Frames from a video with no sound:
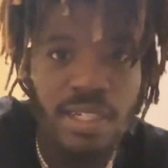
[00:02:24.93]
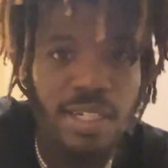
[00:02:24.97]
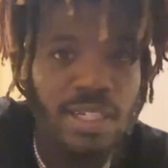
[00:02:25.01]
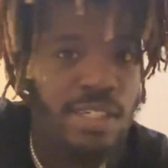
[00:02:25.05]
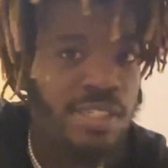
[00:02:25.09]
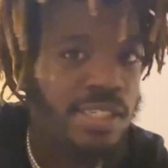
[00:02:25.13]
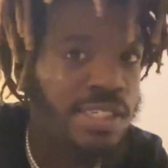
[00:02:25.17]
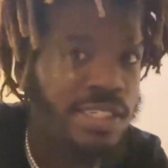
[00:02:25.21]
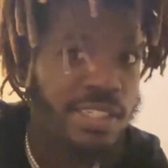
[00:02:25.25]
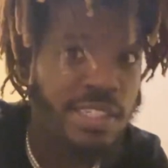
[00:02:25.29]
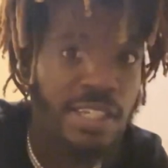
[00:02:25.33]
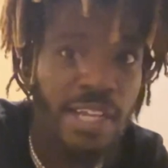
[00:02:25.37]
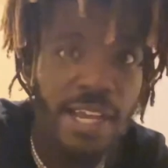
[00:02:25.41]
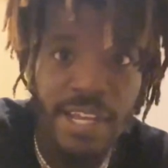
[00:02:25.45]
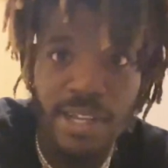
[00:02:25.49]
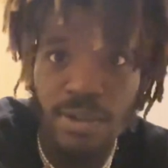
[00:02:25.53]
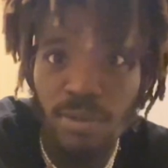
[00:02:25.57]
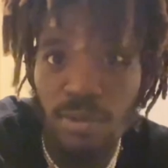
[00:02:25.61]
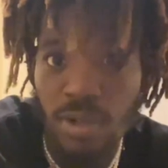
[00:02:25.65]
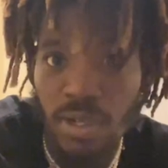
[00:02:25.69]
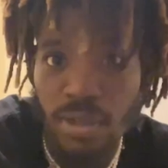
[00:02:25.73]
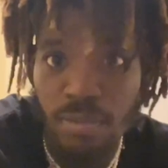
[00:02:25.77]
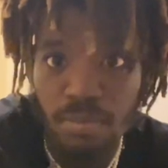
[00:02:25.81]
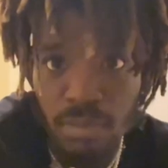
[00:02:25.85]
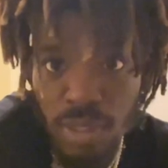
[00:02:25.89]
It's day
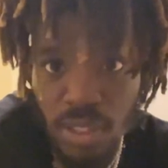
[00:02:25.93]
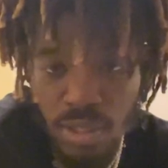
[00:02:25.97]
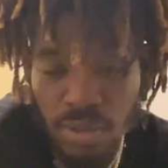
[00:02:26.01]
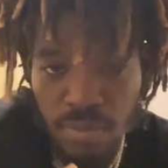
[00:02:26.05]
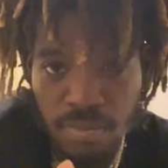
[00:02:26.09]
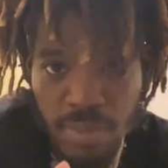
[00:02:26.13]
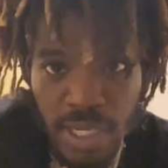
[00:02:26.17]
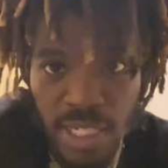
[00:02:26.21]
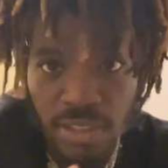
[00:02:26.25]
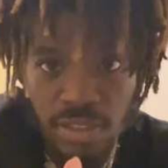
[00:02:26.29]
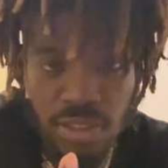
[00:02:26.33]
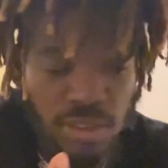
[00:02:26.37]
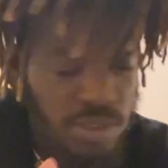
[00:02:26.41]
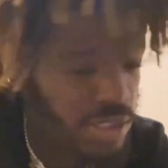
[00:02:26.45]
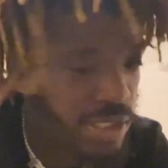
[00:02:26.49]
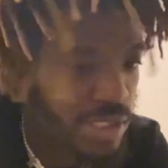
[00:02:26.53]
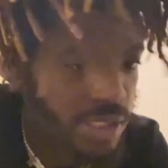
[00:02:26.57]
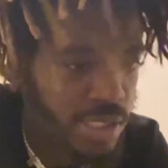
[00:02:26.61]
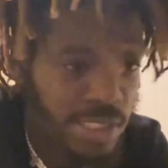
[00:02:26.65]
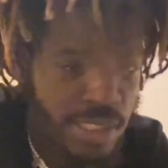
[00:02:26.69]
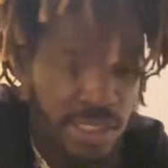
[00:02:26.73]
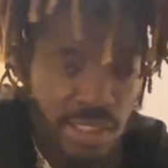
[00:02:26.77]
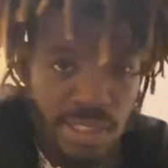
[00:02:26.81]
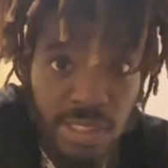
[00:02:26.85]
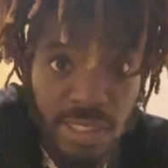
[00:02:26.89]
one, bro. Mind you,
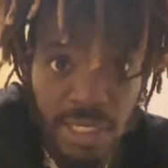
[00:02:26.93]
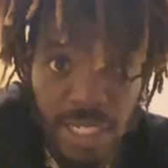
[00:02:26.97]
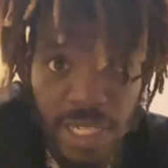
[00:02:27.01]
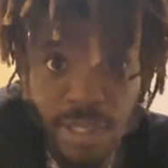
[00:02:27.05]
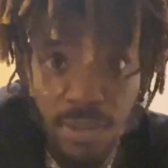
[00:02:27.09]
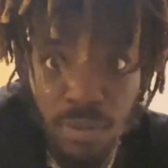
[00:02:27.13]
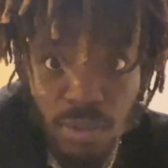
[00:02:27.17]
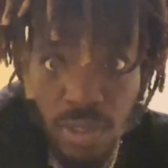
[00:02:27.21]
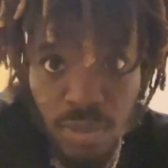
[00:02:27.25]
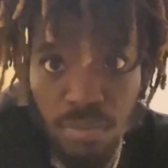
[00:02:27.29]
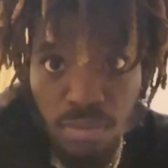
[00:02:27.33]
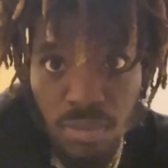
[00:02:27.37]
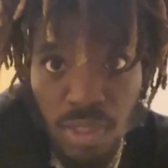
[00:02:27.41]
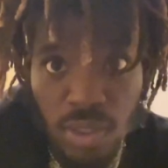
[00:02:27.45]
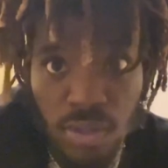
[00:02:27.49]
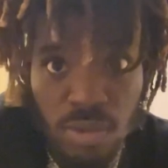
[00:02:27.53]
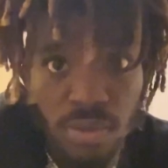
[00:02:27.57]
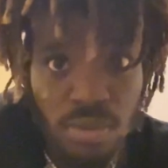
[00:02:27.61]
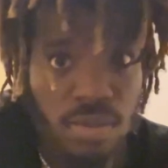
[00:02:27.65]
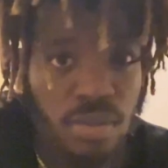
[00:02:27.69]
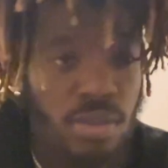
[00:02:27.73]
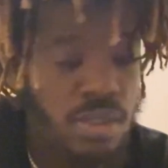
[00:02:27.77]
this is day one, bro.